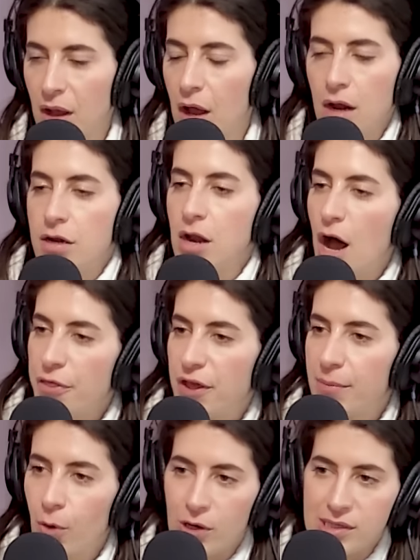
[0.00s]
nothing
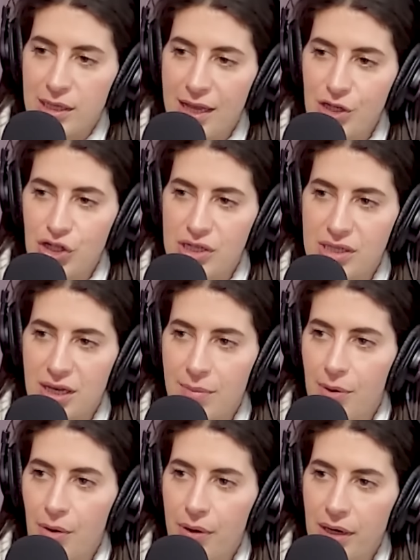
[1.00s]
more salacious than a
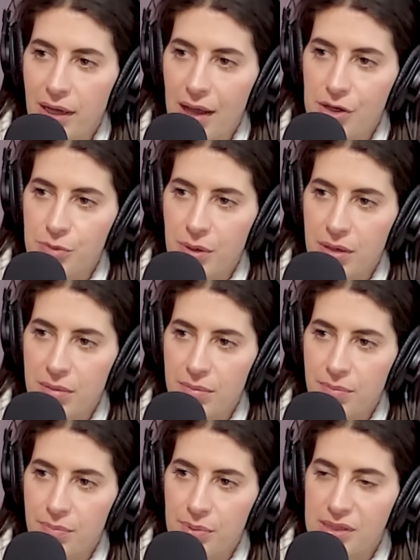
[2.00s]
broken engagement.
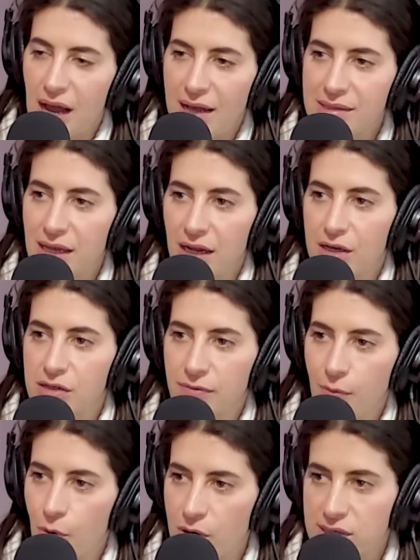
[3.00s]
Right. Besides like a
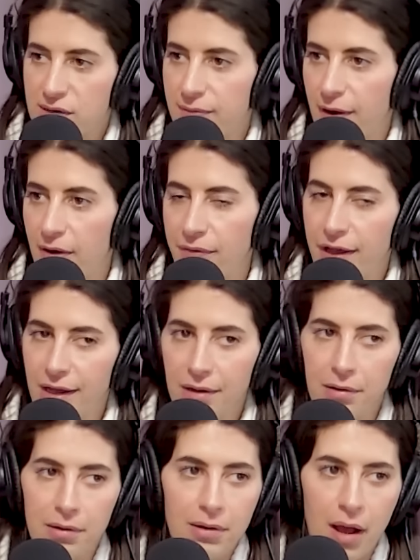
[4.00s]
divorce involving
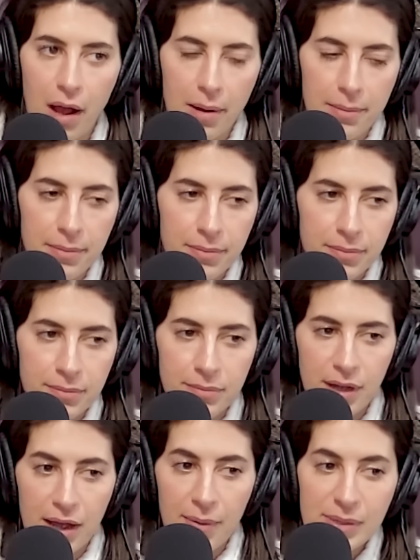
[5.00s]
um
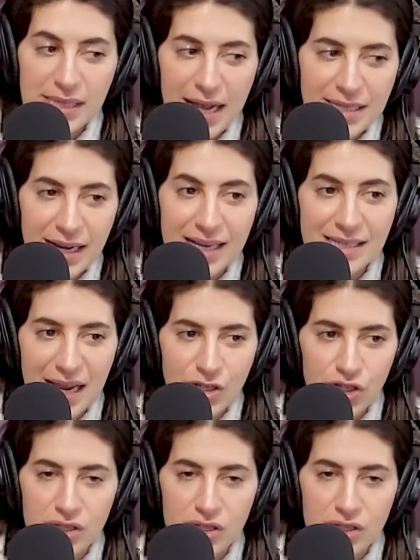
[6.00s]
besides a contentious